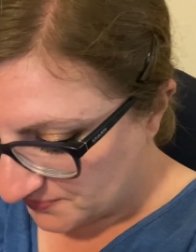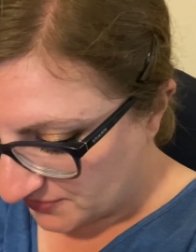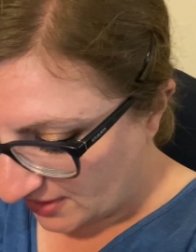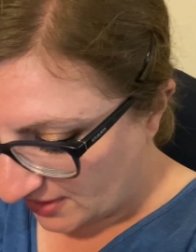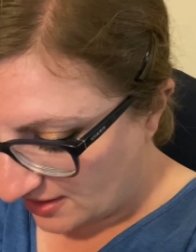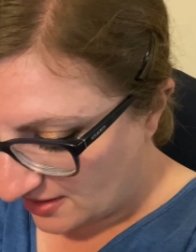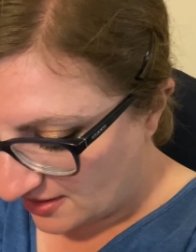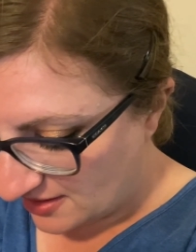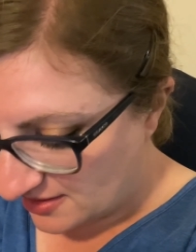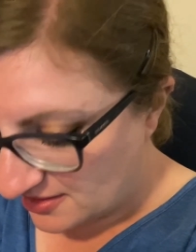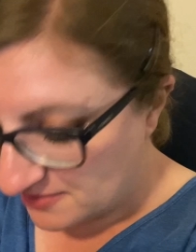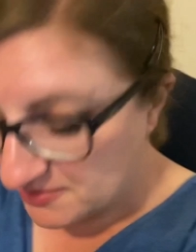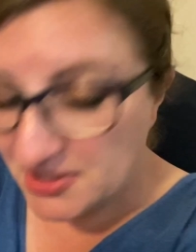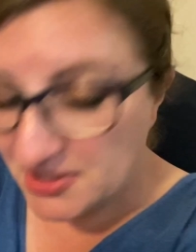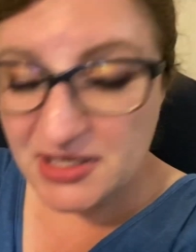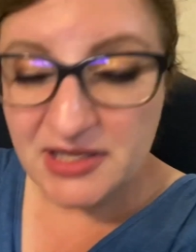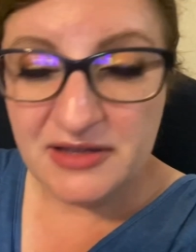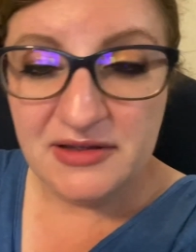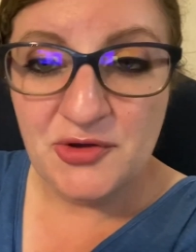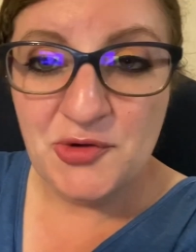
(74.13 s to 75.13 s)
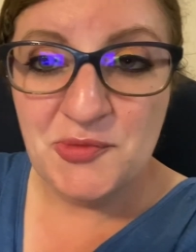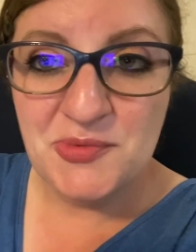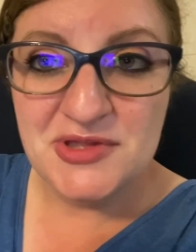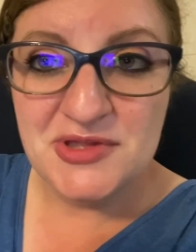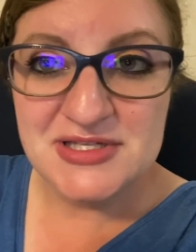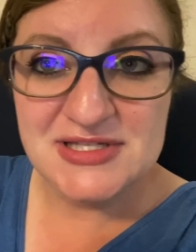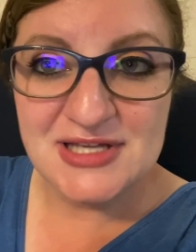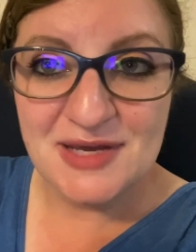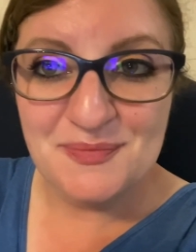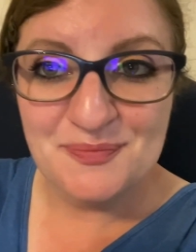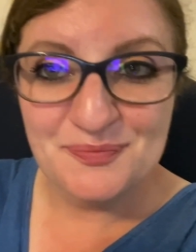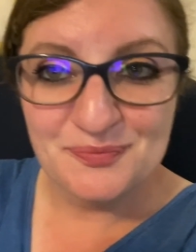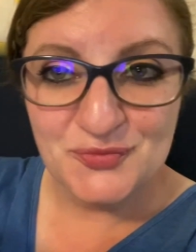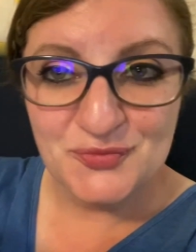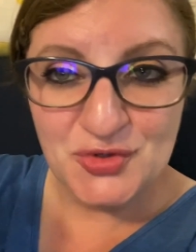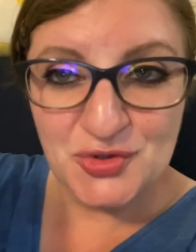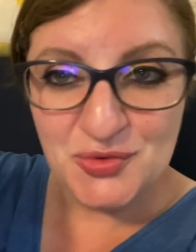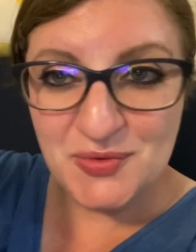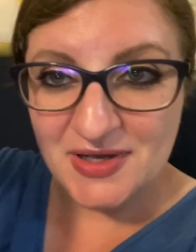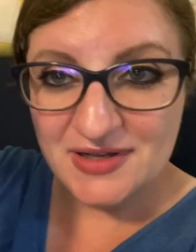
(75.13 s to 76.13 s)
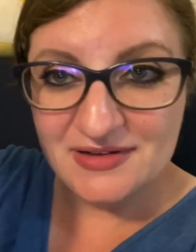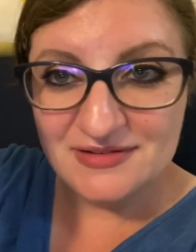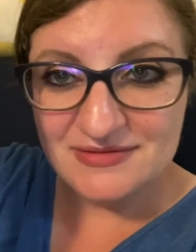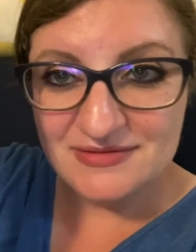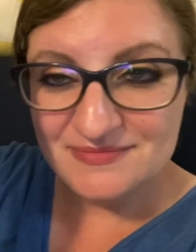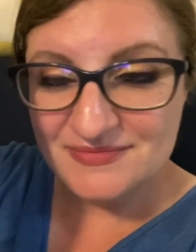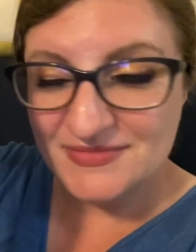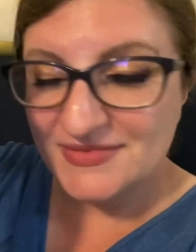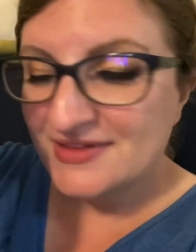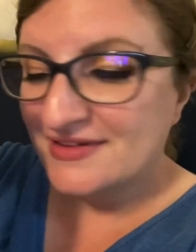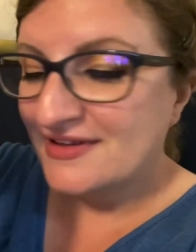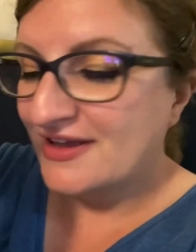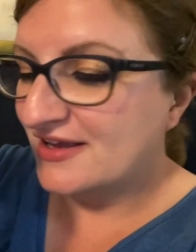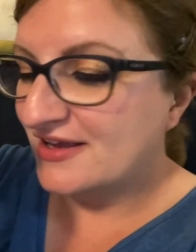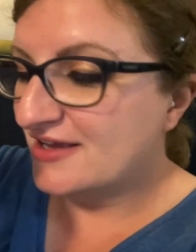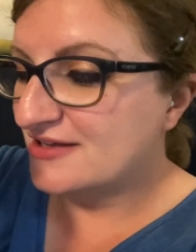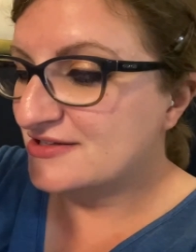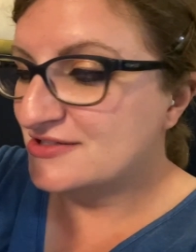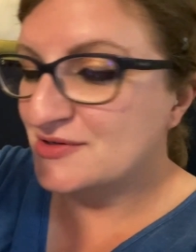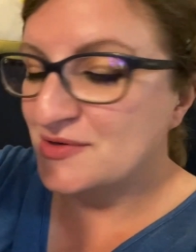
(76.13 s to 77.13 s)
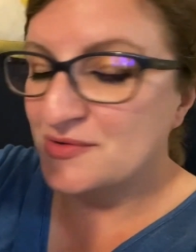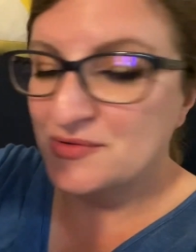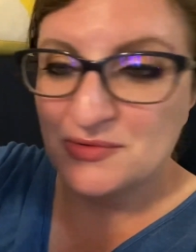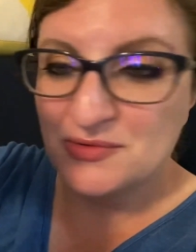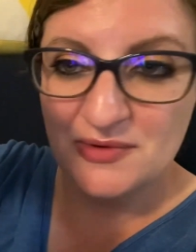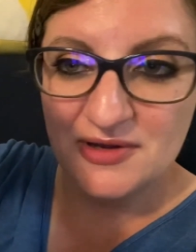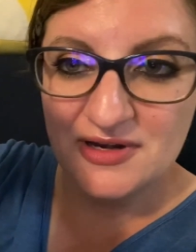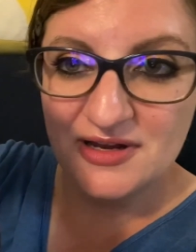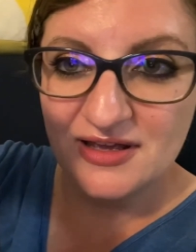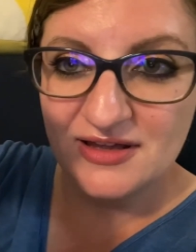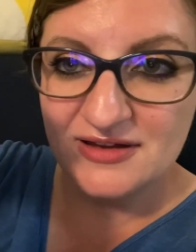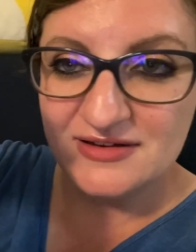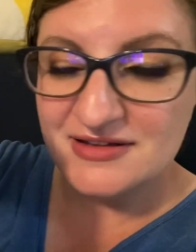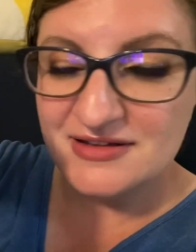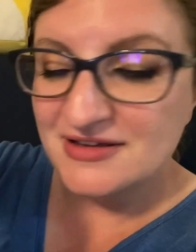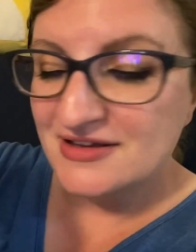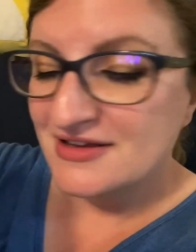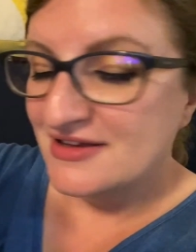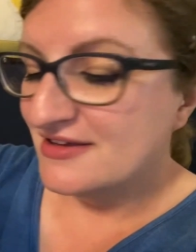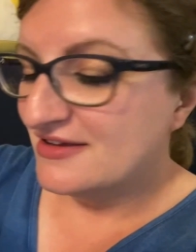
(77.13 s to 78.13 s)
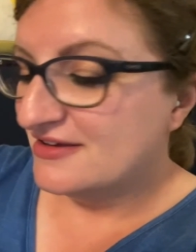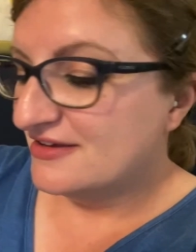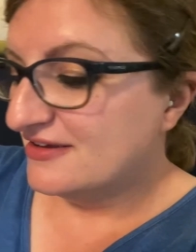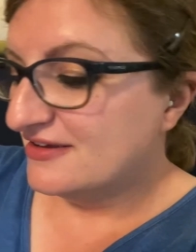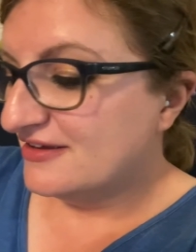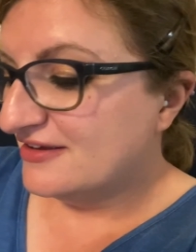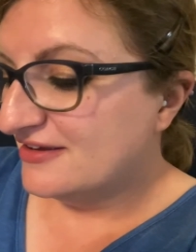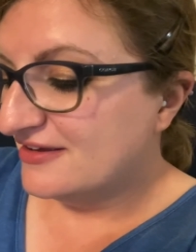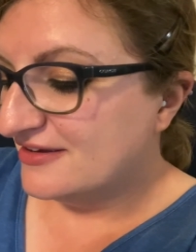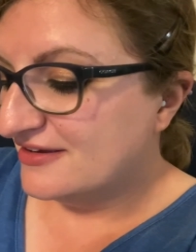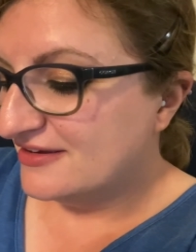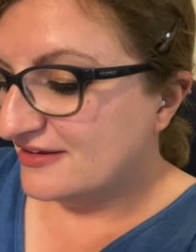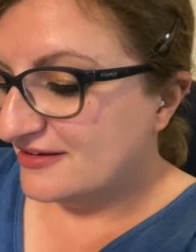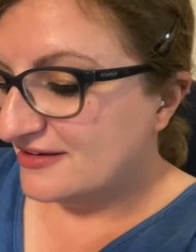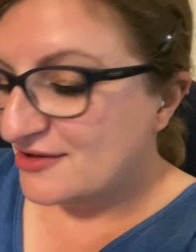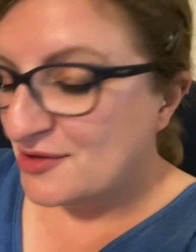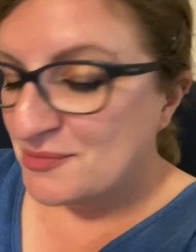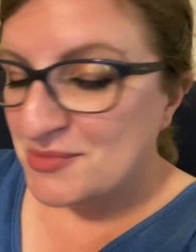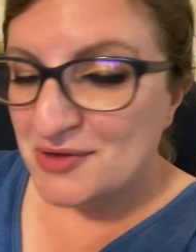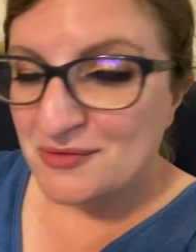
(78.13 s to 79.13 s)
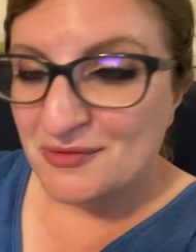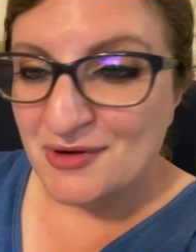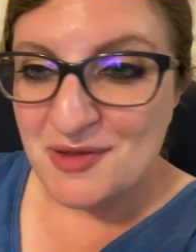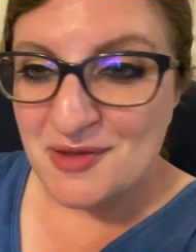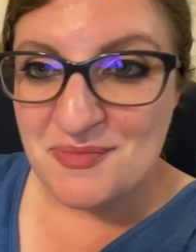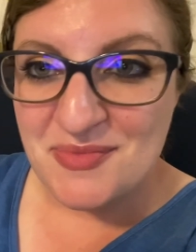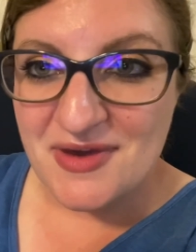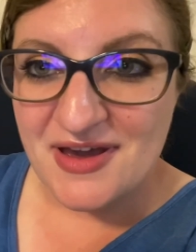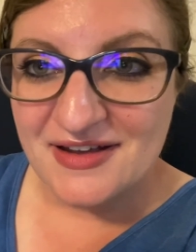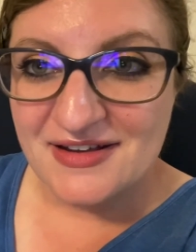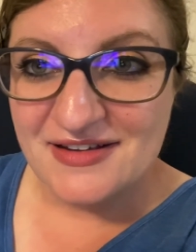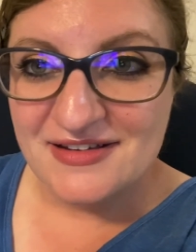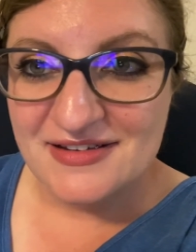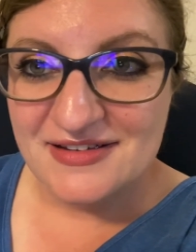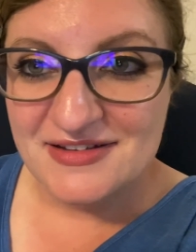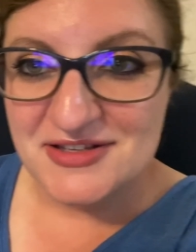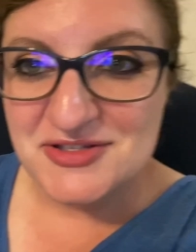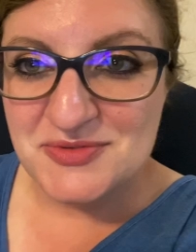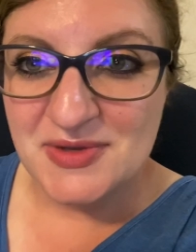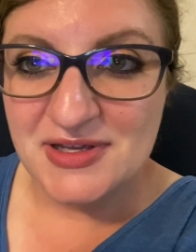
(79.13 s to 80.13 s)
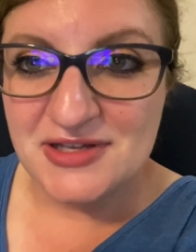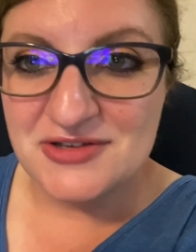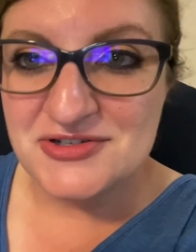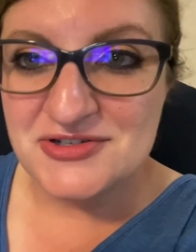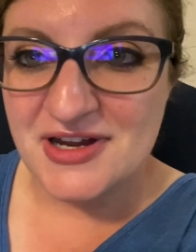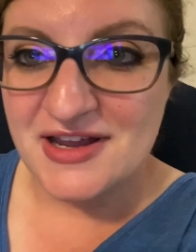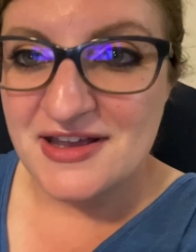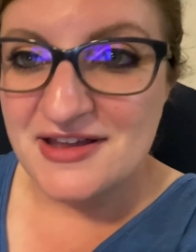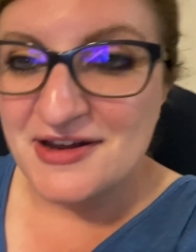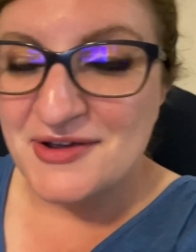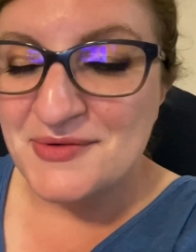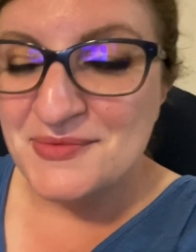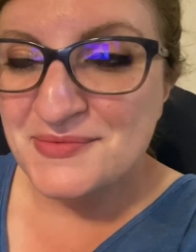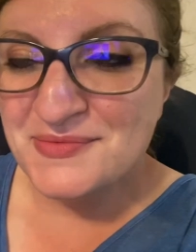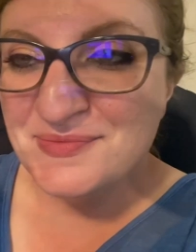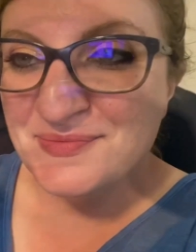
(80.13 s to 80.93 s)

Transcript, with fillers: And I'm gonna open this up real quick. I can't do it with one hand. And I'll be right back so we can try it out.